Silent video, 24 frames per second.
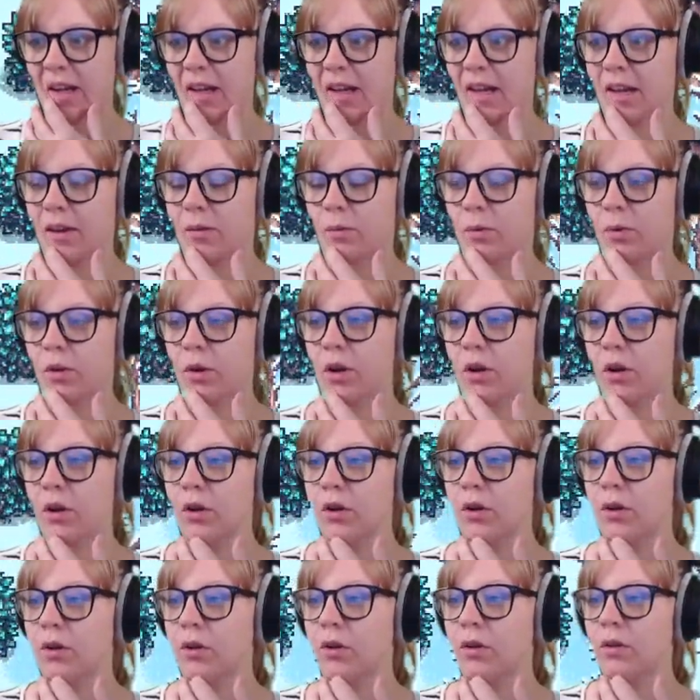And we'll go,
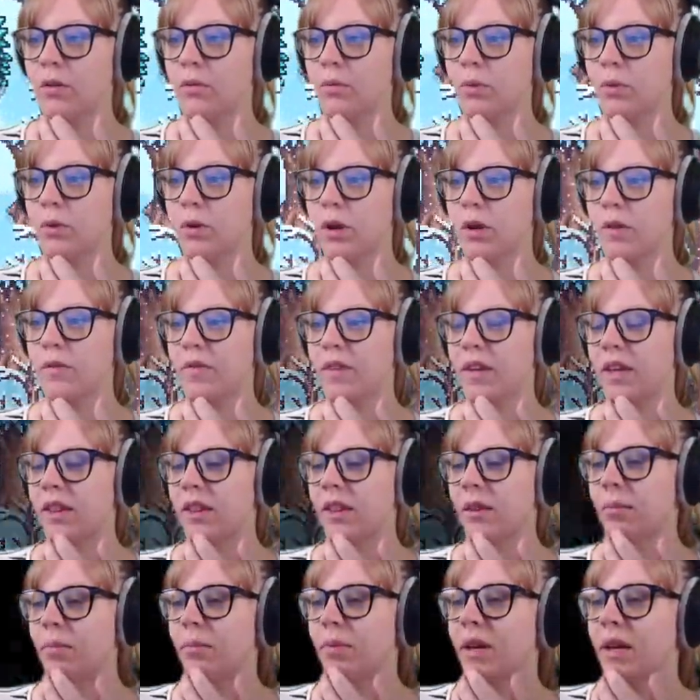we'll go via
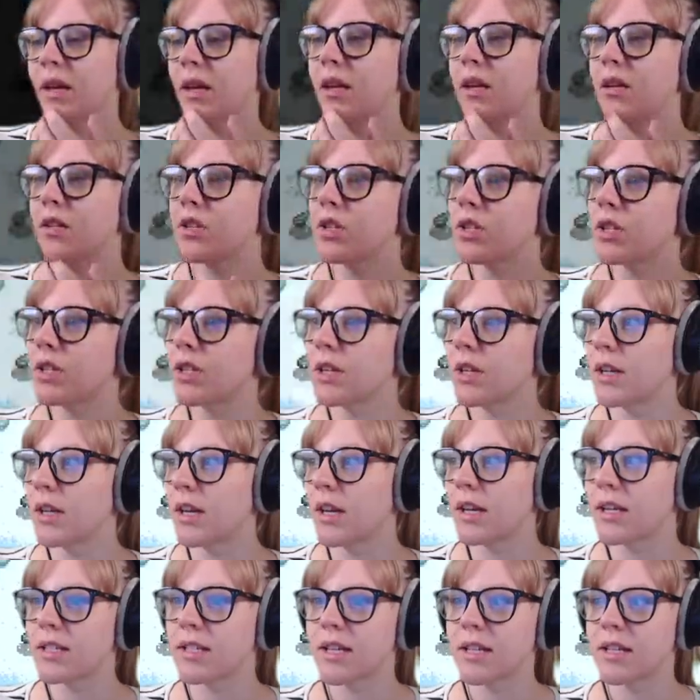the beach in
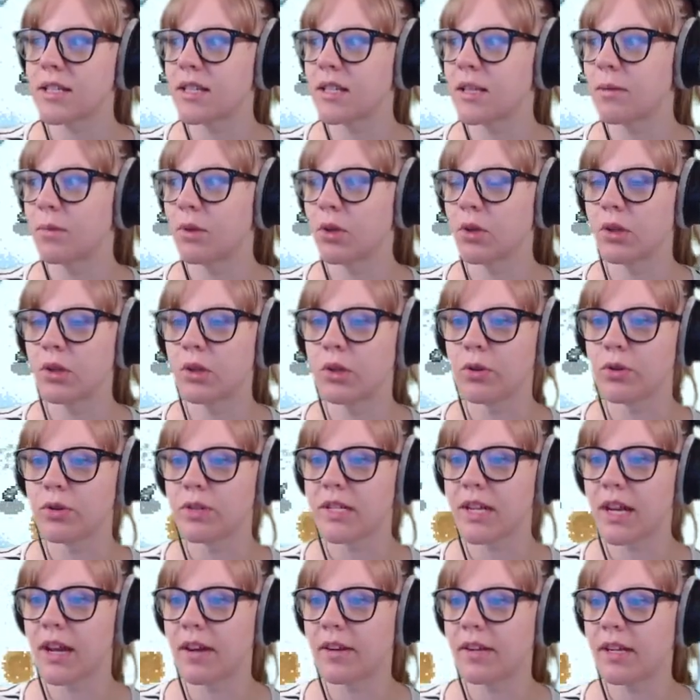case there's some good loot
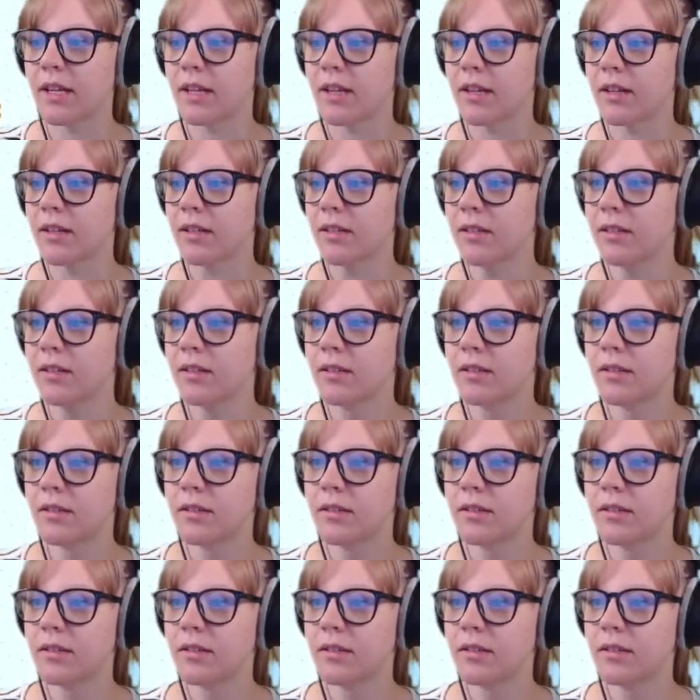down here.